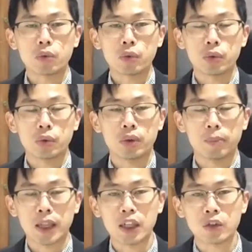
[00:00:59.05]
to the
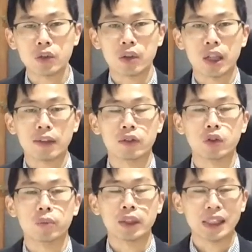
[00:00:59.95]
patient have
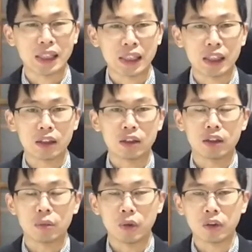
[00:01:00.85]
too much heat in
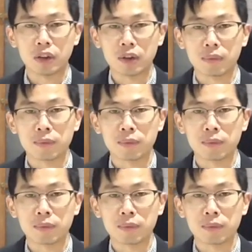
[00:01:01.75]
the body.